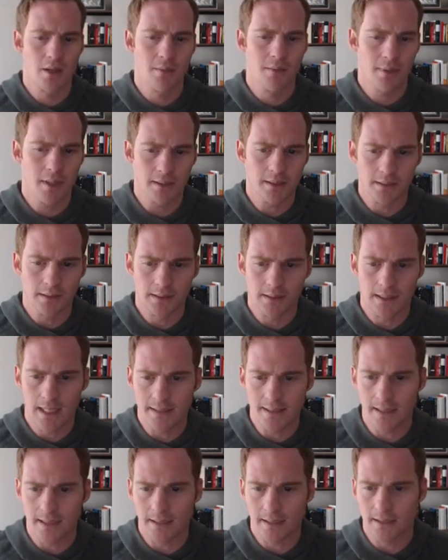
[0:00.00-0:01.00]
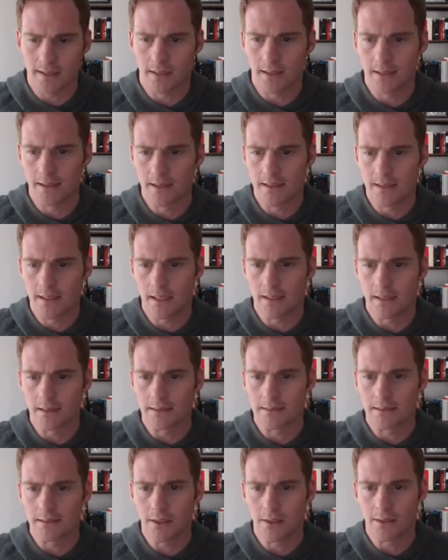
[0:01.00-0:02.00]
but it has actually done it.
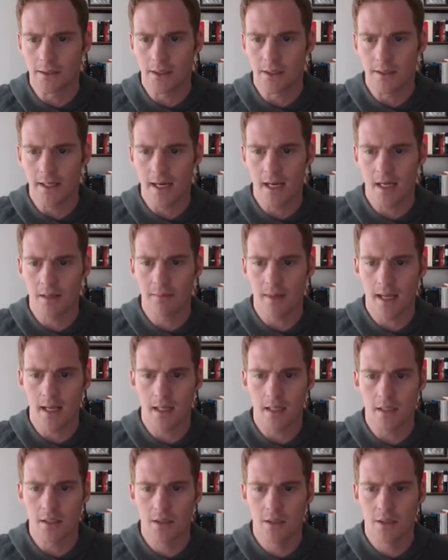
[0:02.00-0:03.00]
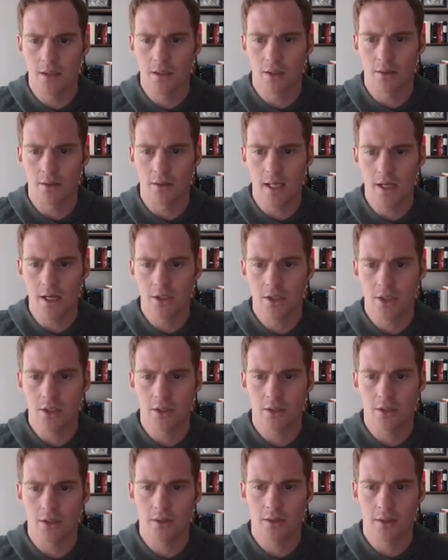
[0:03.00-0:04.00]
So you know, name, age,
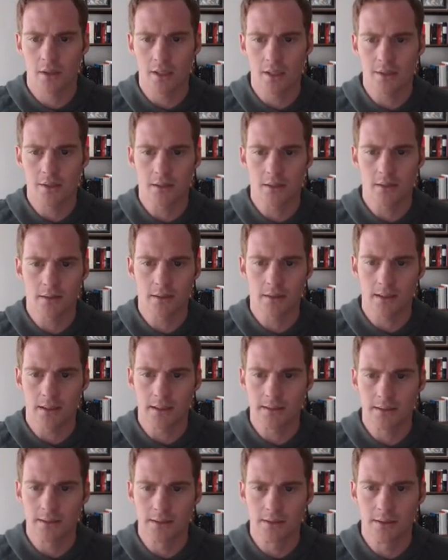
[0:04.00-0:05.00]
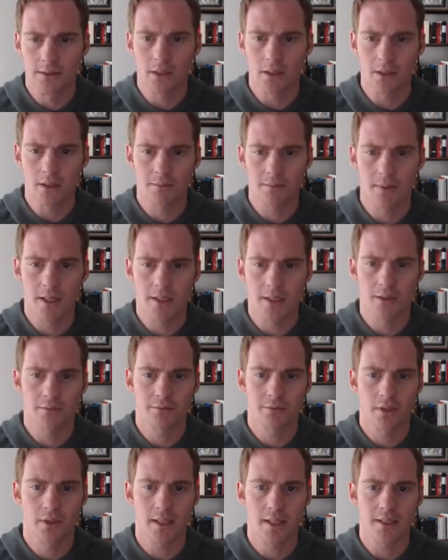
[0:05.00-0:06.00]
location, London. That's good. Occupation,
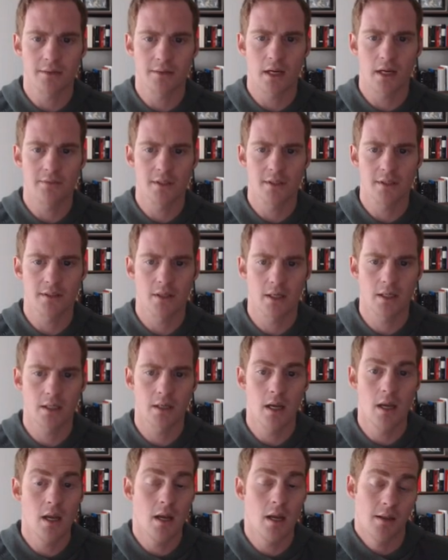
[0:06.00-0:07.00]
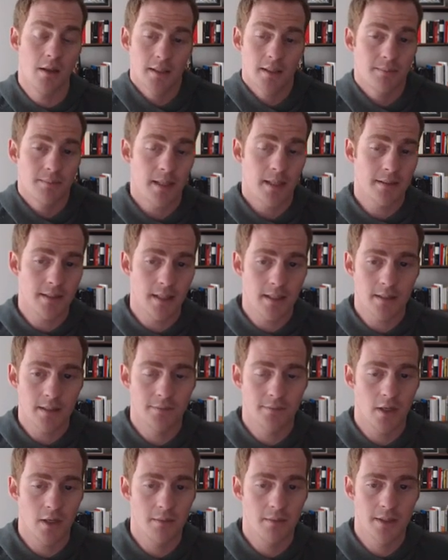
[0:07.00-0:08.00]
freelance graphic designer. This makes sense
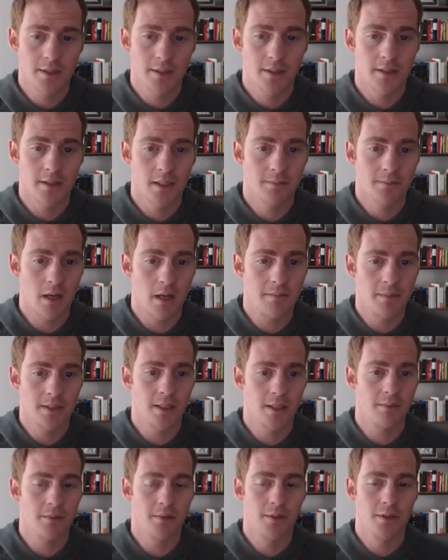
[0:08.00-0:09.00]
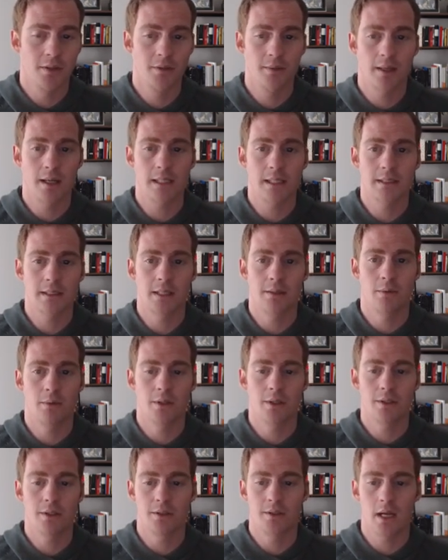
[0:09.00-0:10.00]
for our business. This might be someone who we actually
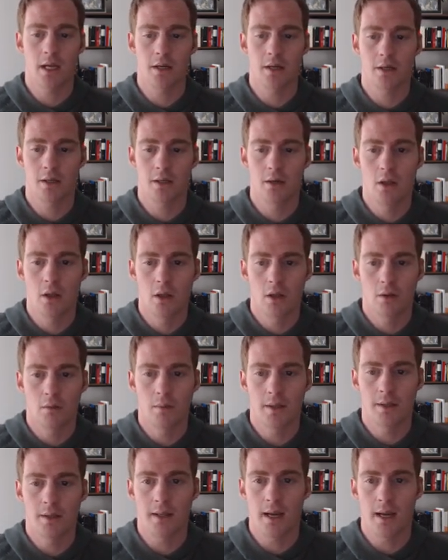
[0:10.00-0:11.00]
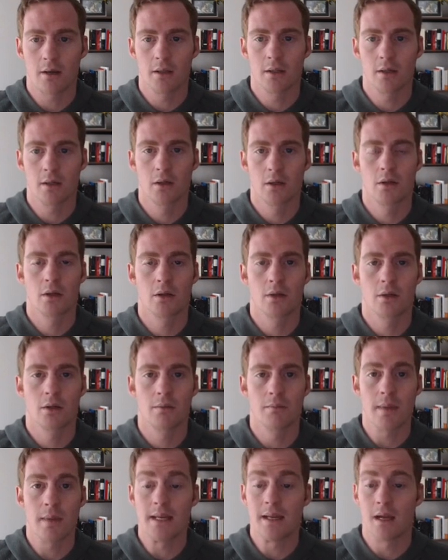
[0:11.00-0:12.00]
wanted to target with little
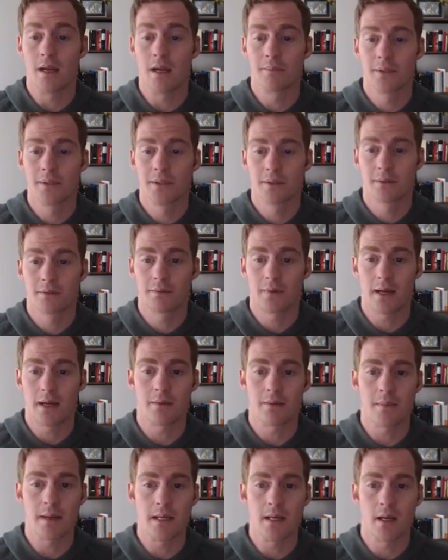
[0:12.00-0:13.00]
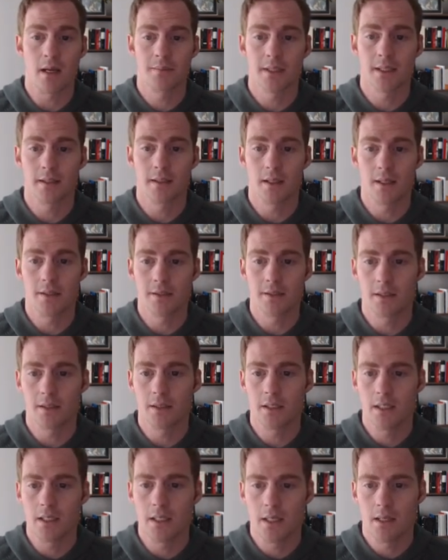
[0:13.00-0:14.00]
meetups, founder meetups in London.
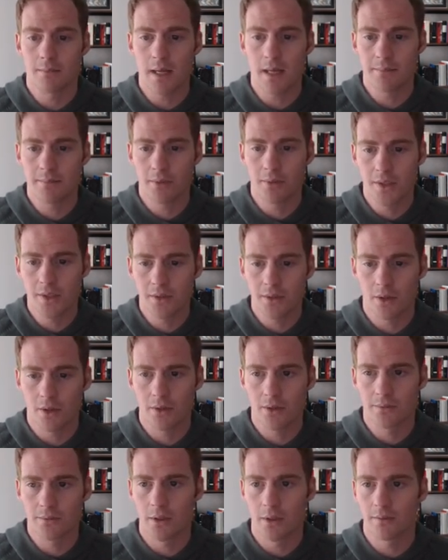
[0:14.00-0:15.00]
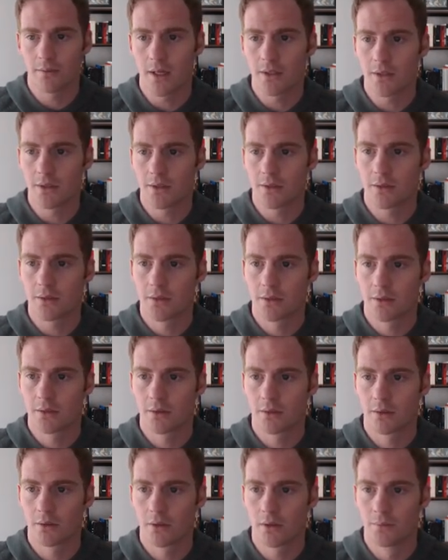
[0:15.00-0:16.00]
Pain points, goals, motivations.
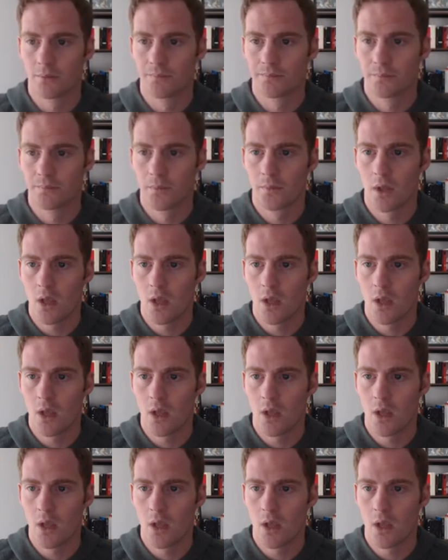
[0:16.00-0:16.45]
Cool.